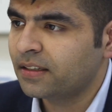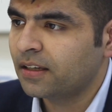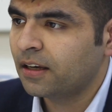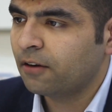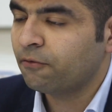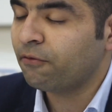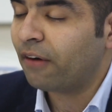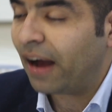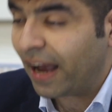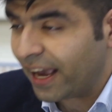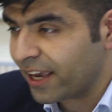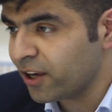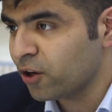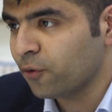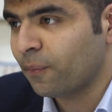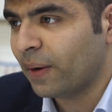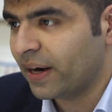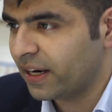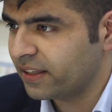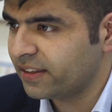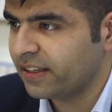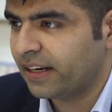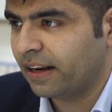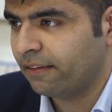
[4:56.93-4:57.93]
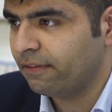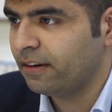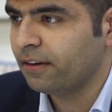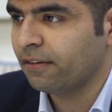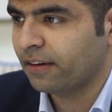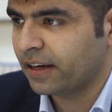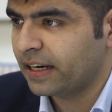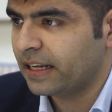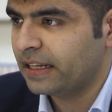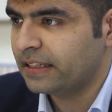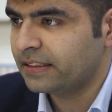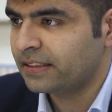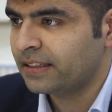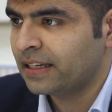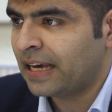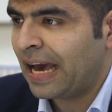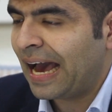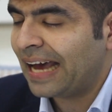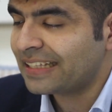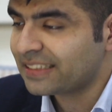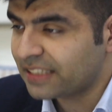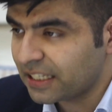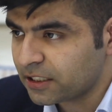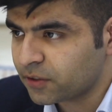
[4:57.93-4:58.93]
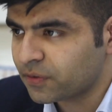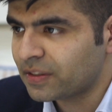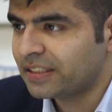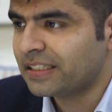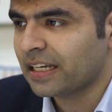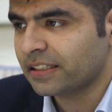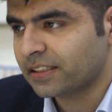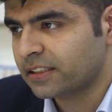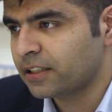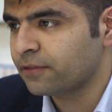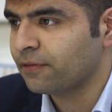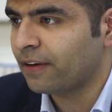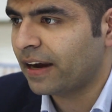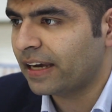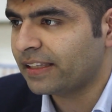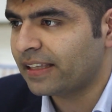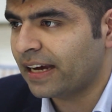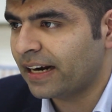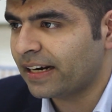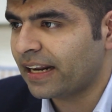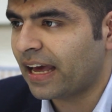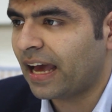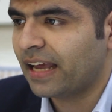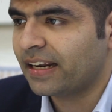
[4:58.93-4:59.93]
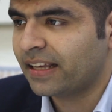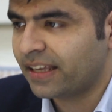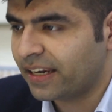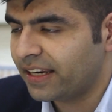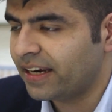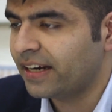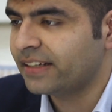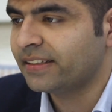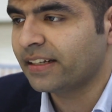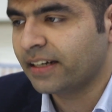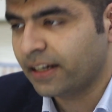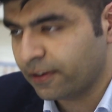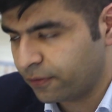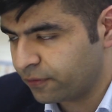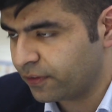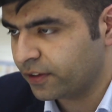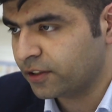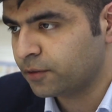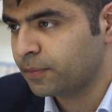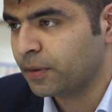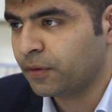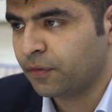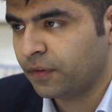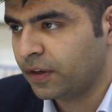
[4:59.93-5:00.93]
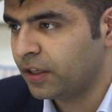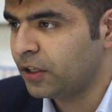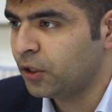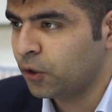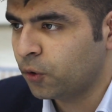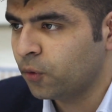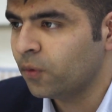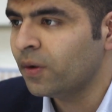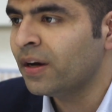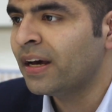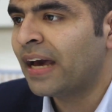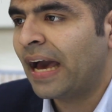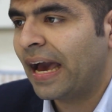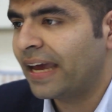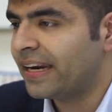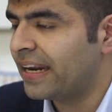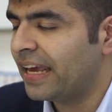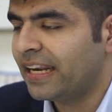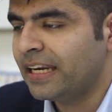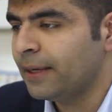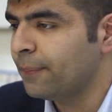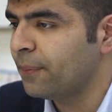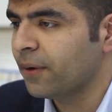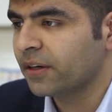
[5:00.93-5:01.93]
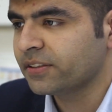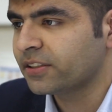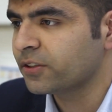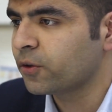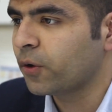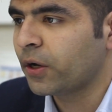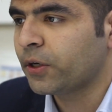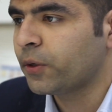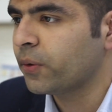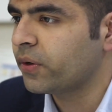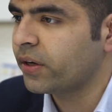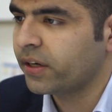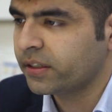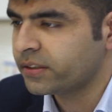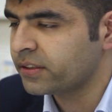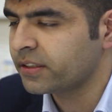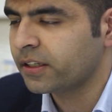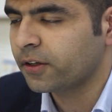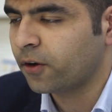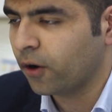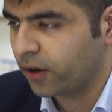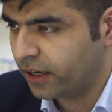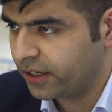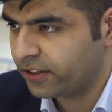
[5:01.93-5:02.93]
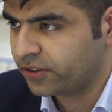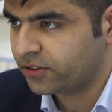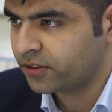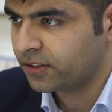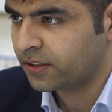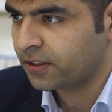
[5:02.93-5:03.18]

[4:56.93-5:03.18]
Why are you better than everyone else? And this will justify that and create the difference between you and any person going to a traditional college.